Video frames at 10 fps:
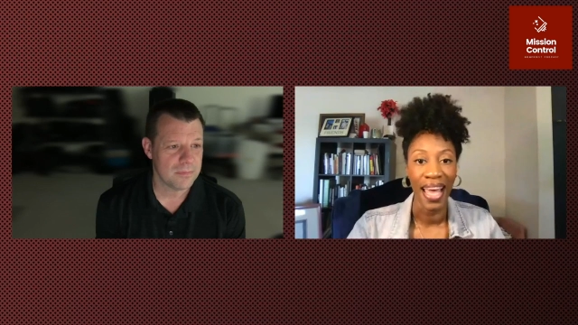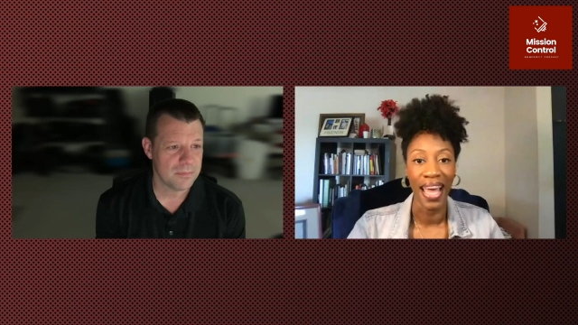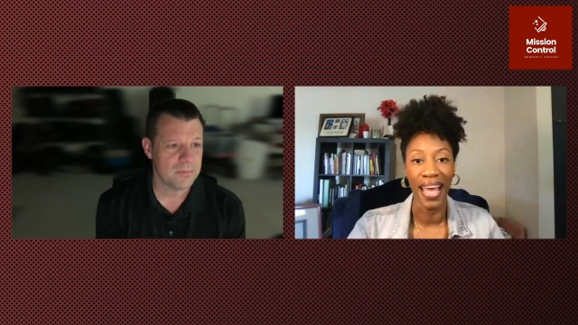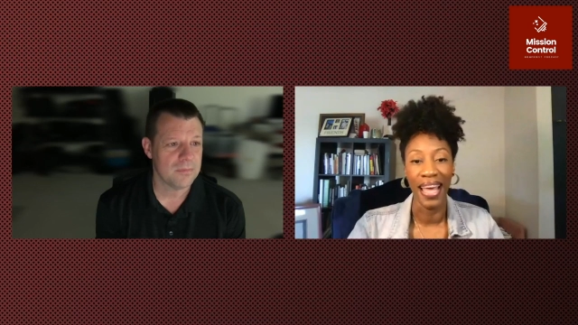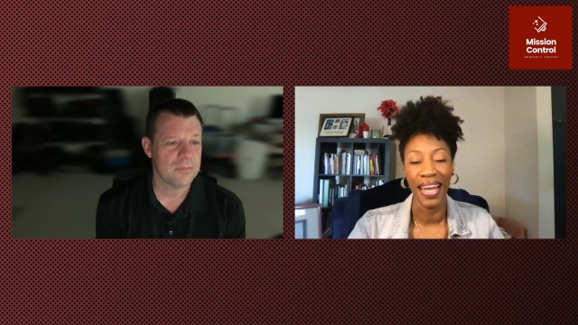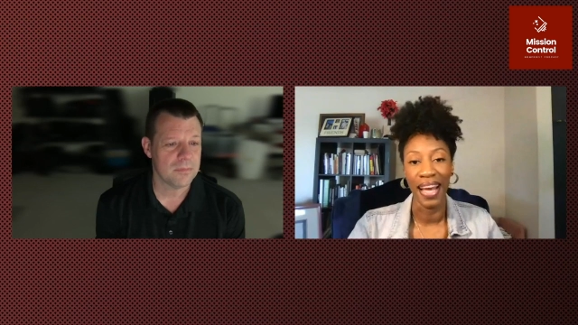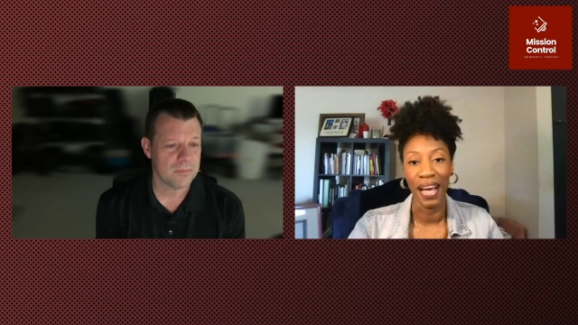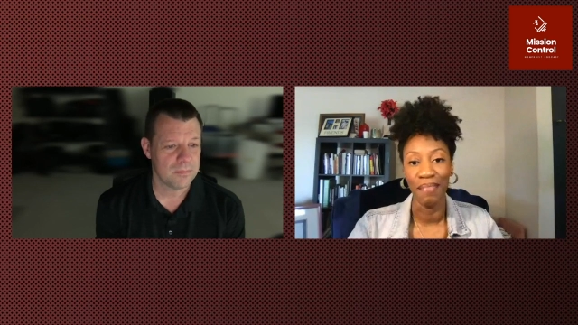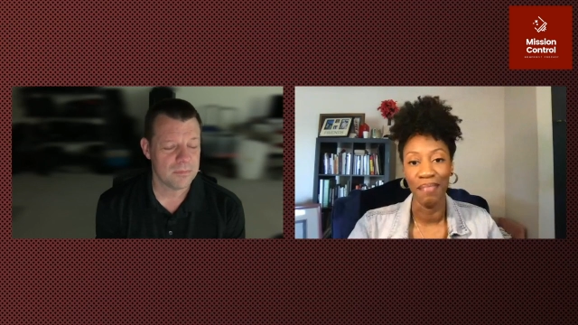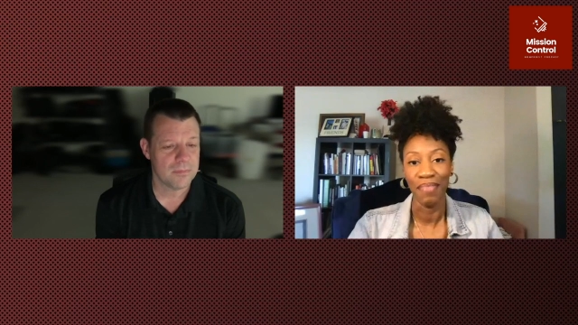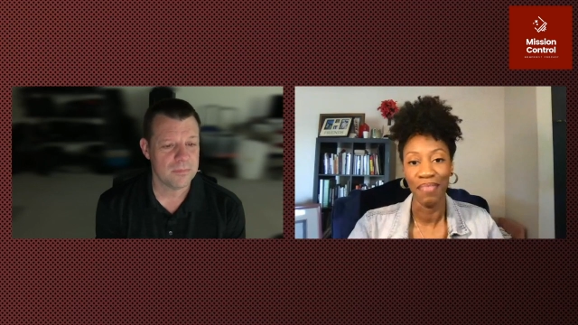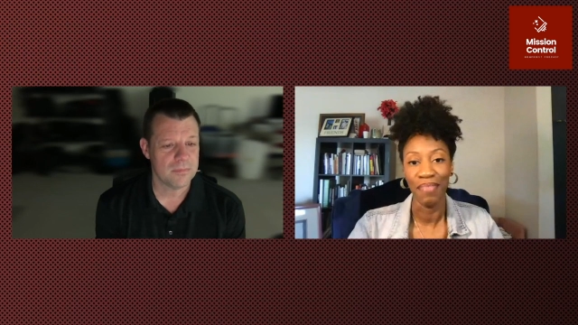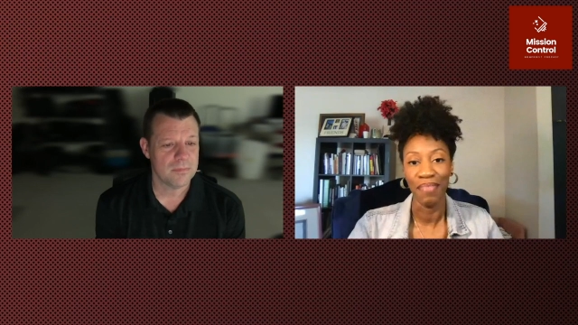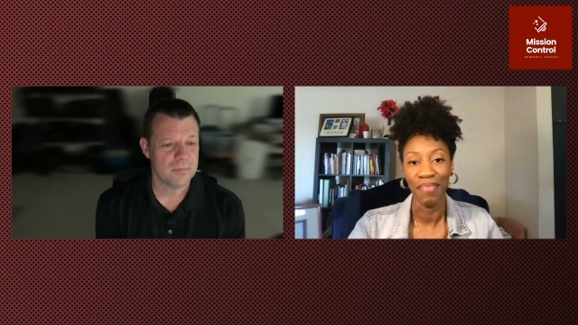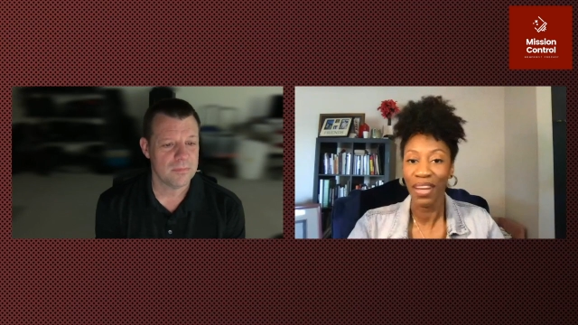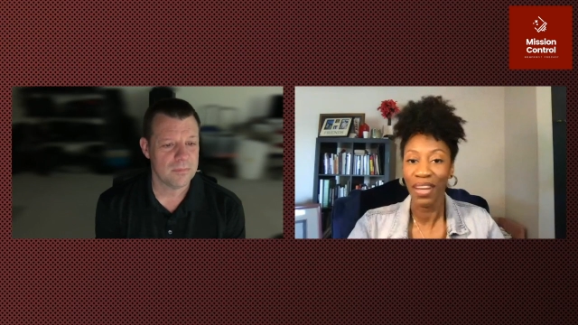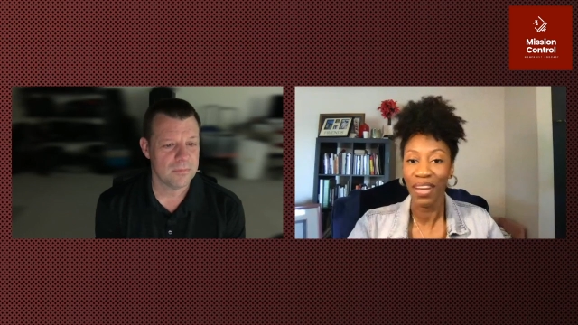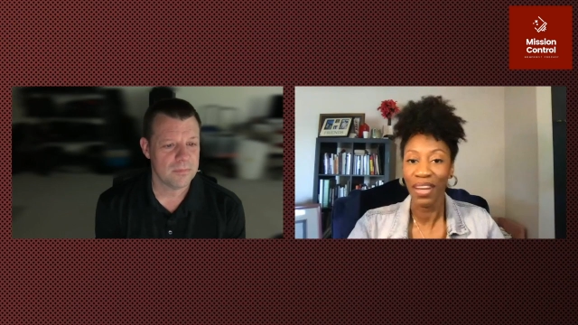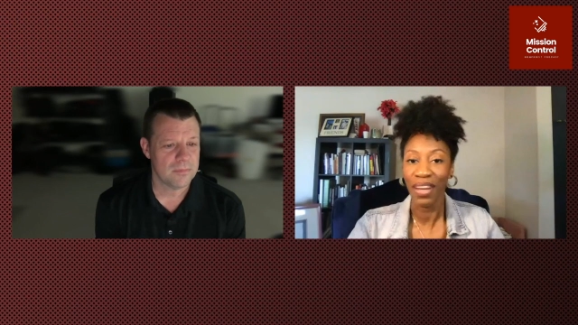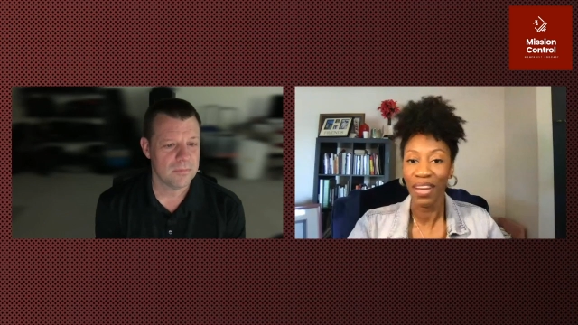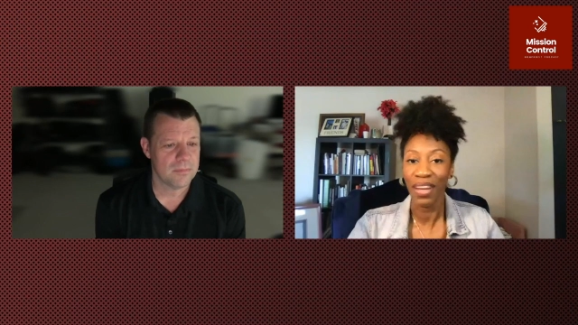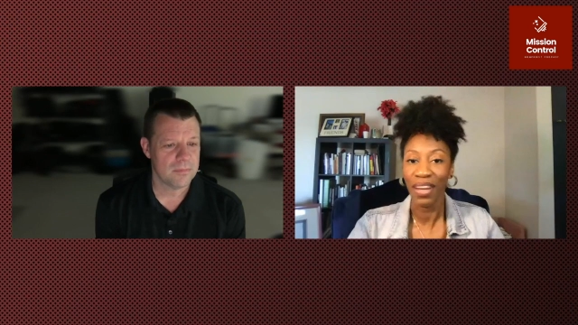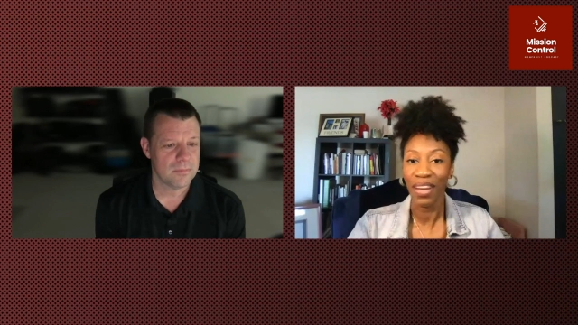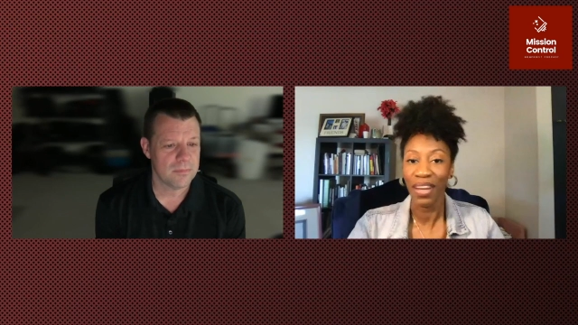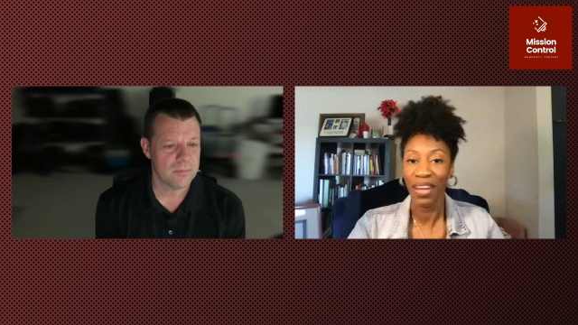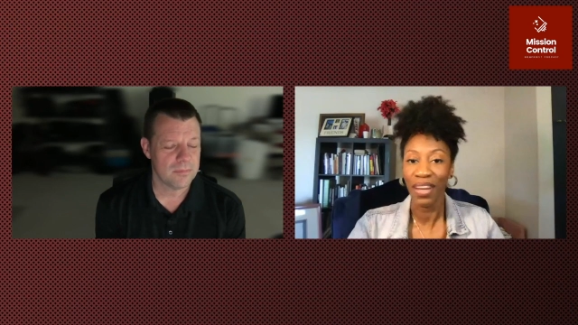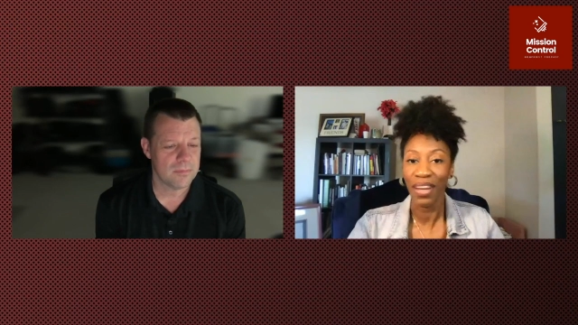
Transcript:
Speaker 1: and um, things are not helpful, right?